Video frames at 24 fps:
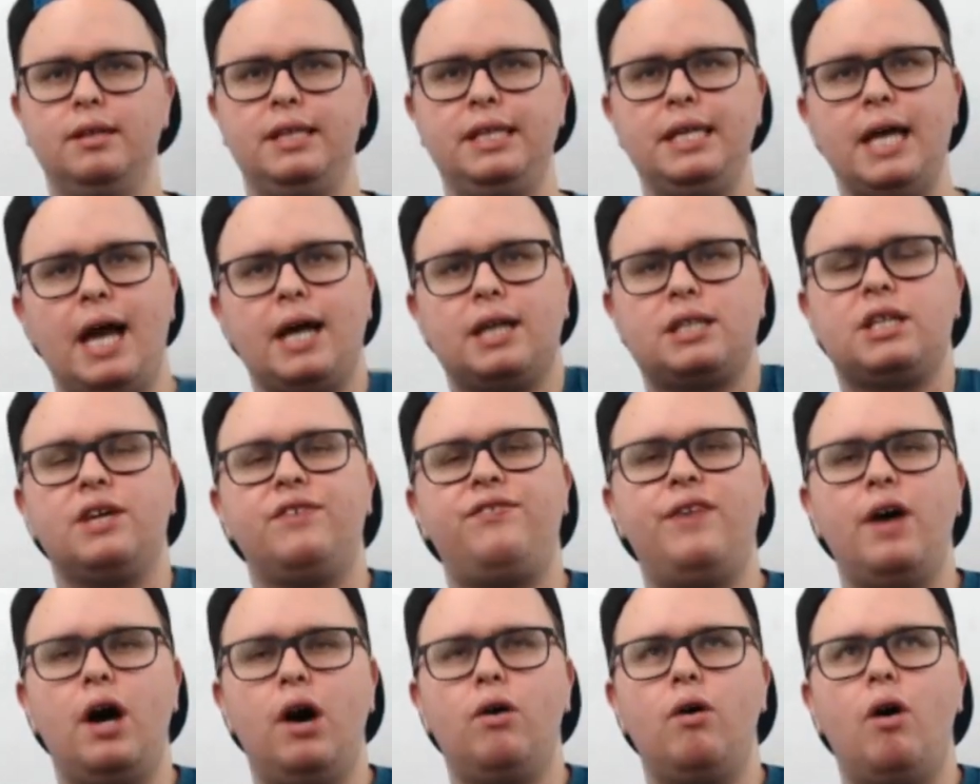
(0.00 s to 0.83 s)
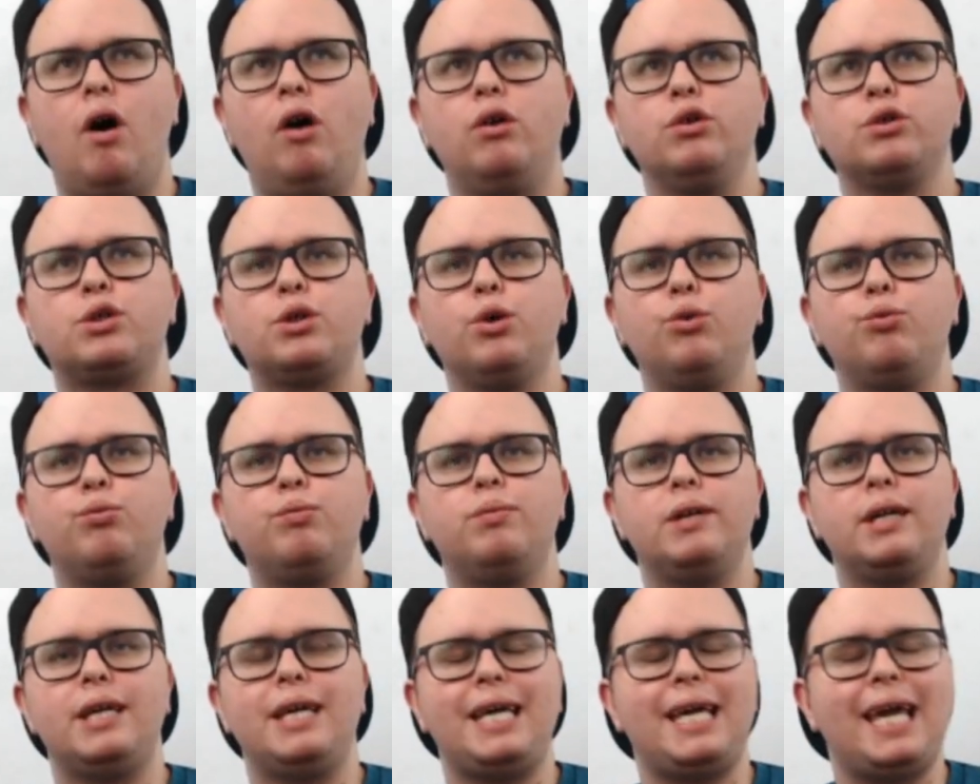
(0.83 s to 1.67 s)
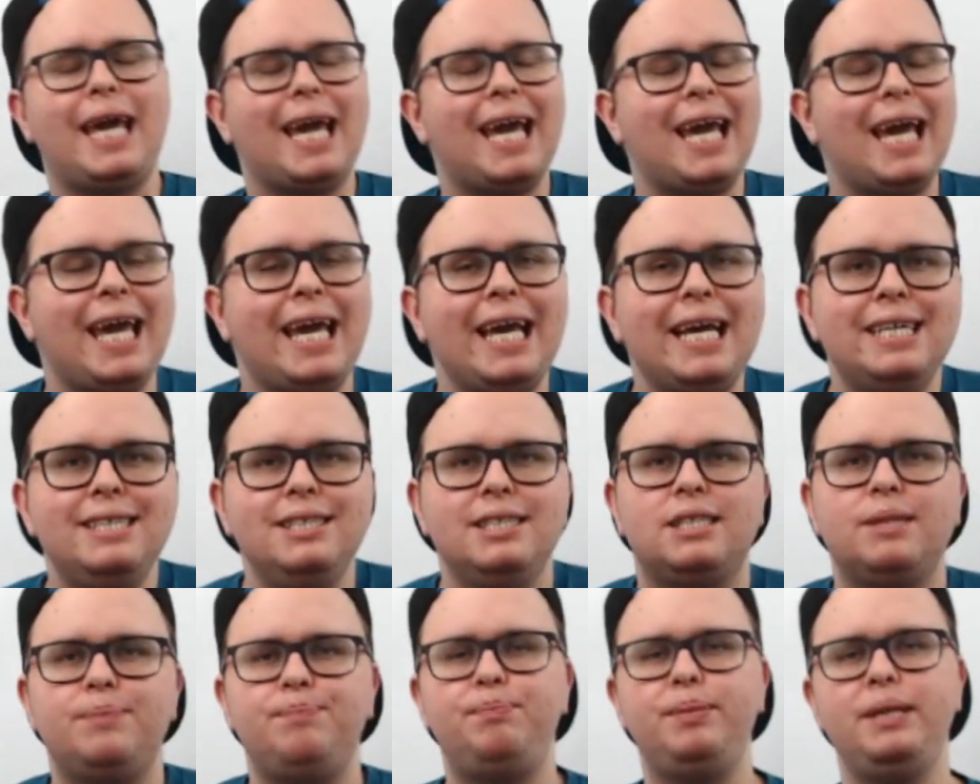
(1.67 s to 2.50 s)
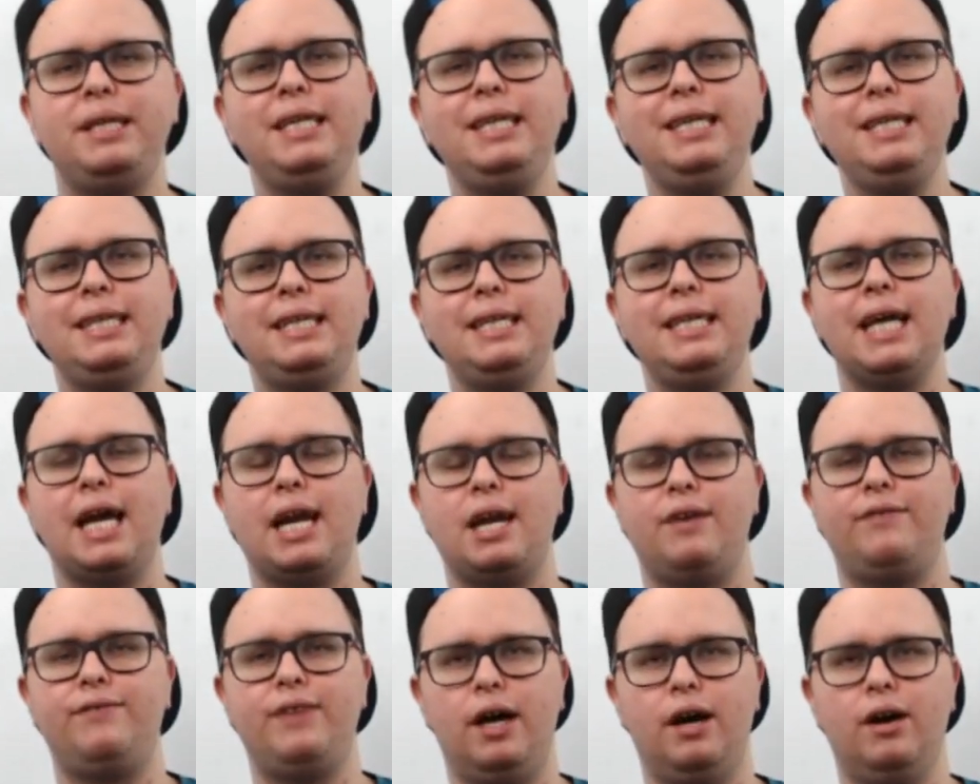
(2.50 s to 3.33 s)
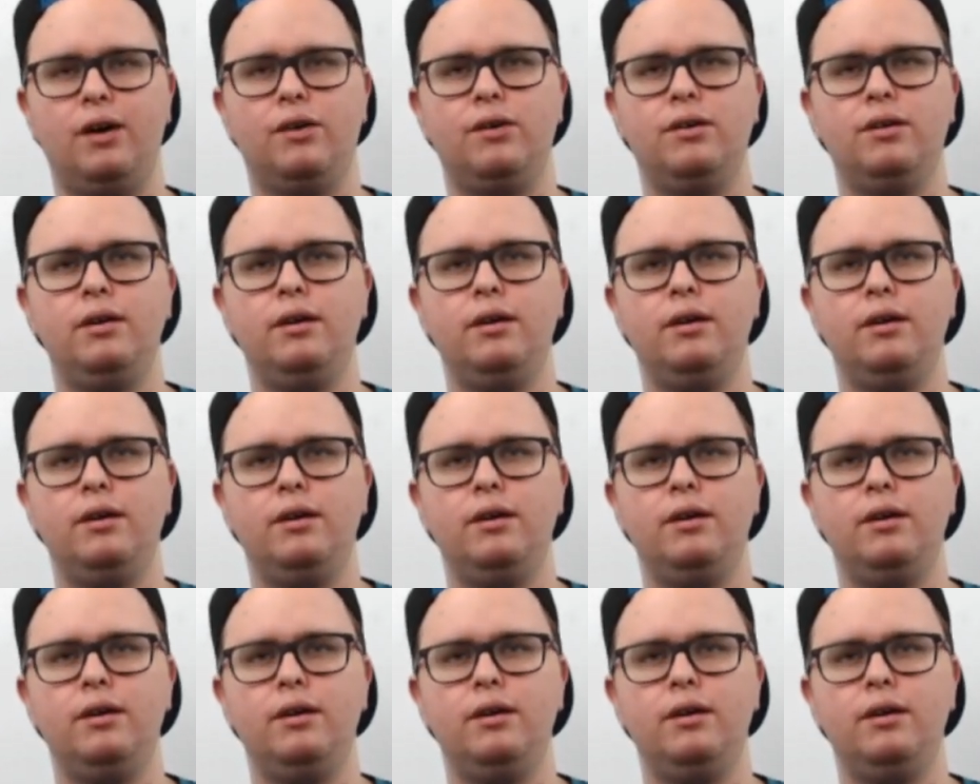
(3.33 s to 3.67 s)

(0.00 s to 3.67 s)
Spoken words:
The XFL also can't be the NFL.